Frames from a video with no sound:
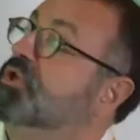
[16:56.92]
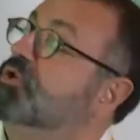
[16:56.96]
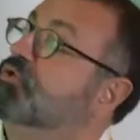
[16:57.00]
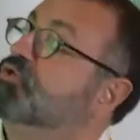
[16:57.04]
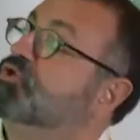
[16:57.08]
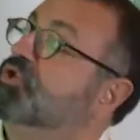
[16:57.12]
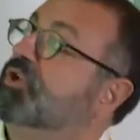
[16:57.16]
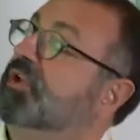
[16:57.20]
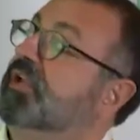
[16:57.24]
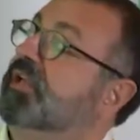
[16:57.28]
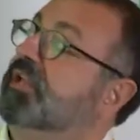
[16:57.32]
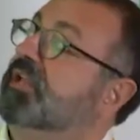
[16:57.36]

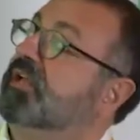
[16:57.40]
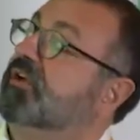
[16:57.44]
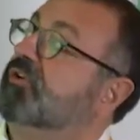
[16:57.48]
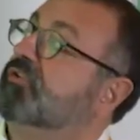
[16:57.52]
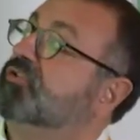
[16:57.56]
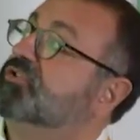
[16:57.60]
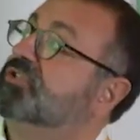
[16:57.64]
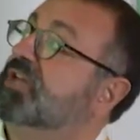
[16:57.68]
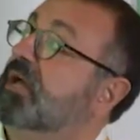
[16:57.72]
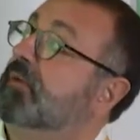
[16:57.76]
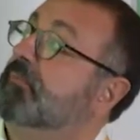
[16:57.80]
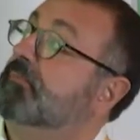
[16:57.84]
use
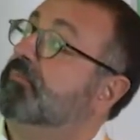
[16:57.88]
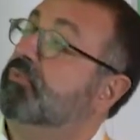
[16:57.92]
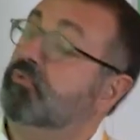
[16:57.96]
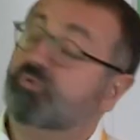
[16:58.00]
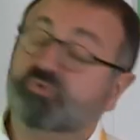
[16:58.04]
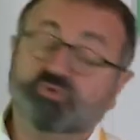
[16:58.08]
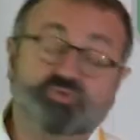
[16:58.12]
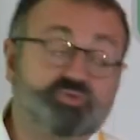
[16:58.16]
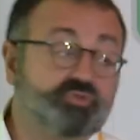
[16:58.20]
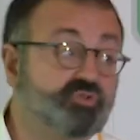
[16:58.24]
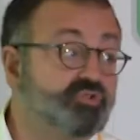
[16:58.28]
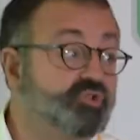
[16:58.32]
clinical
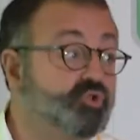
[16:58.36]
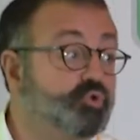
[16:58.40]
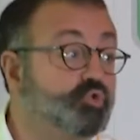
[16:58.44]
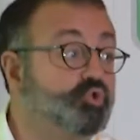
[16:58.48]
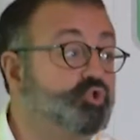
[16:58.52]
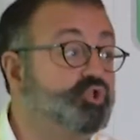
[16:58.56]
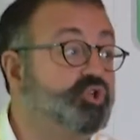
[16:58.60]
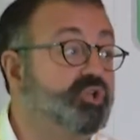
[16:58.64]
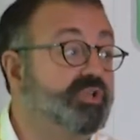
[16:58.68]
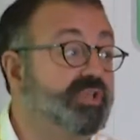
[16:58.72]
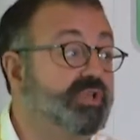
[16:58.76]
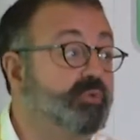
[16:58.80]
samples.
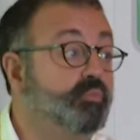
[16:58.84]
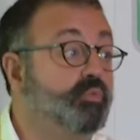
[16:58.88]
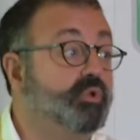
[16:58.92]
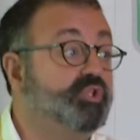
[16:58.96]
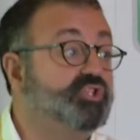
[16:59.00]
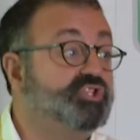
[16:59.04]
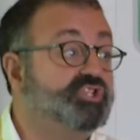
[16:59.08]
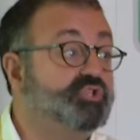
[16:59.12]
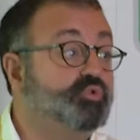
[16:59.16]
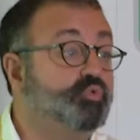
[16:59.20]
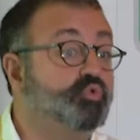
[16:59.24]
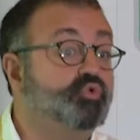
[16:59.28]
Usually we
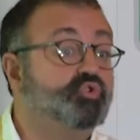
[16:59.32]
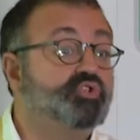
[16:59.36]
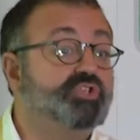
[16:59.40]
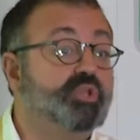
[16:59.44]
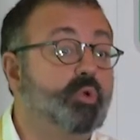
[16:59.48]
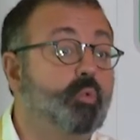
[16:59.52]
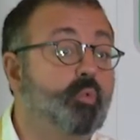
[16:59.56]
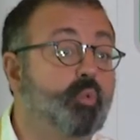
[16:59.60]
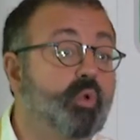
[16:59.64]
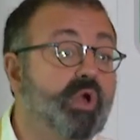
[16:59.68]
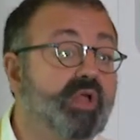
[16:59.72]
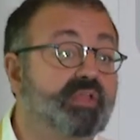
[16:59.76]
choose
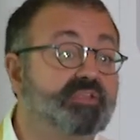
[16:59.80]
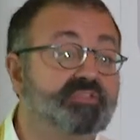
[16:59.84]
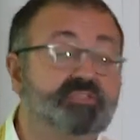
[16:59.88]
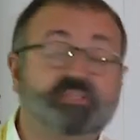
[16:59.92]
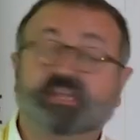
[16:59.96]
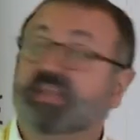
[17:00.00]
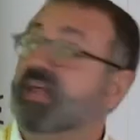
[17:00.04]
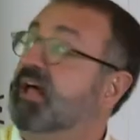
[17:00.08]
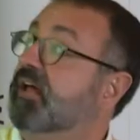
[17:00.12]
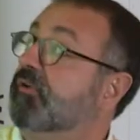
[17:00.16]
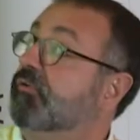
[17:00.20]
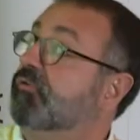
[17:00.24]
the ones
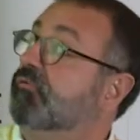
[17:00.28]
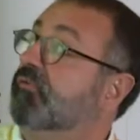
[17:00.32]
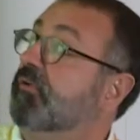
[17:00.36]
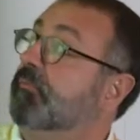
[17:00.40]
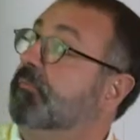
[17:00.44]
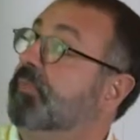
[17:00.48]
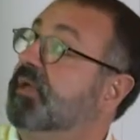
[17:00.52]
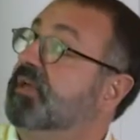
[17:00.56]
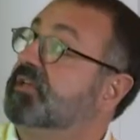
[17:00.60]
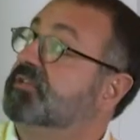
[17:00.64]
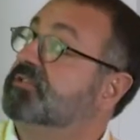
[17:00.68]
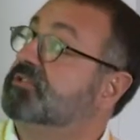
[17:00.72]
that are of the
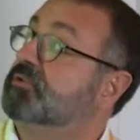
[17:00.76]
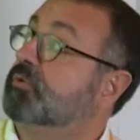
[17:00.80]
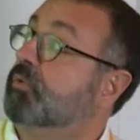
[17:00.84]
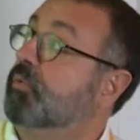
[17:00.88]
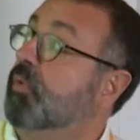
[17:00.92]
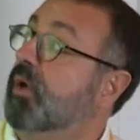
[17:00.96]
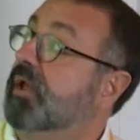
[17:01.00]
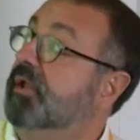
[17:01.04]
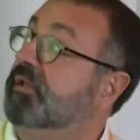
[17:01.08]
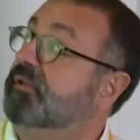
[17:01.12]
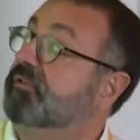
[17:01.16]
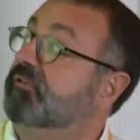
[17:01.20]
best
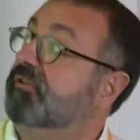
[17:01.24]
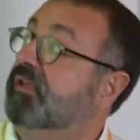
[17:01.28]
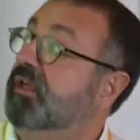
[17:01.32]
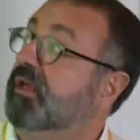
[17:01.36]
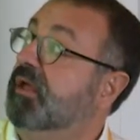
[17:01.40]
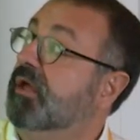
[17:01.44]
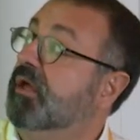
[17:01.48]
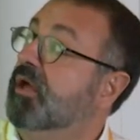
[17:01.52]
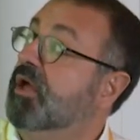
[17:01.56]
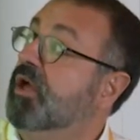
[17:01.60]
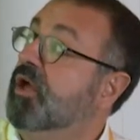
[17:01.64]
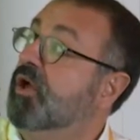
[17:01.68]

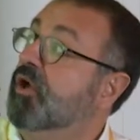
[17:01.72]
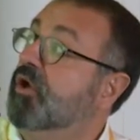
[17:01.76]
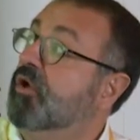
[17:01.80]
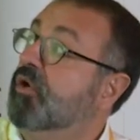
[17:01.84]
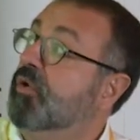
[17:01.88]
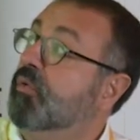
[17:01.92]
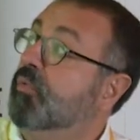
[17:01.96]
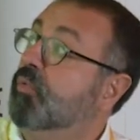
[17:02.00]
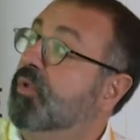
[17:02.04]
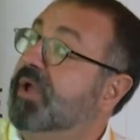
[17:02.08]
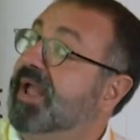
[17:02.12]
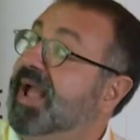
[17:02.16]
quality.
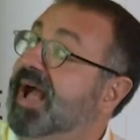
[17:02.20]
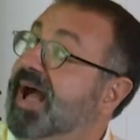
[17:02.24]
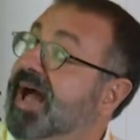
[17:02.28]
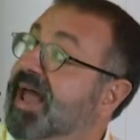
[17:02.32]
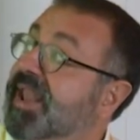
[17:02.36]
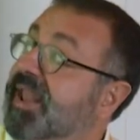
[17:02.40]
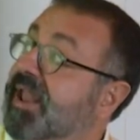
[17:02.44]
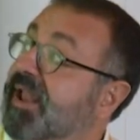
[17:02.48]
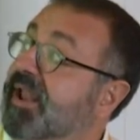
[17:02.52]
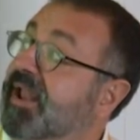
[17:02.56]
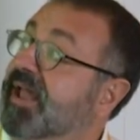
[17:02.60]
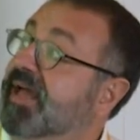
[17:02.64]
We
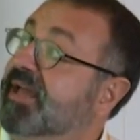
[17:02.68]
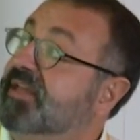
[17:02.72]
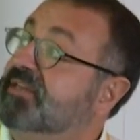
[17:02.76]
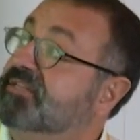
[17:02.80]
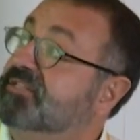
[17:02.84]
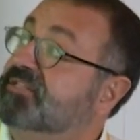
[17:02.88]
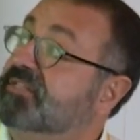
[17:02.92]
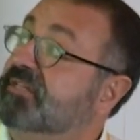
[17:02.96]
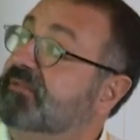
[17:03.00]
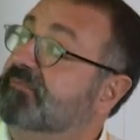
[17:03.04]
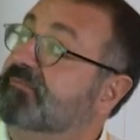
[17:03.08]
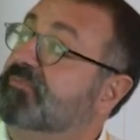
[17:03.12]

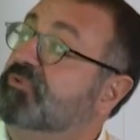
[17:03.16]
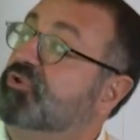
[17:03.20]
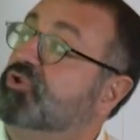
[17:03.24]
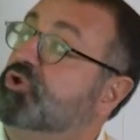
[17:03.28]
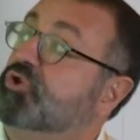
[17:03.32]
analyze them,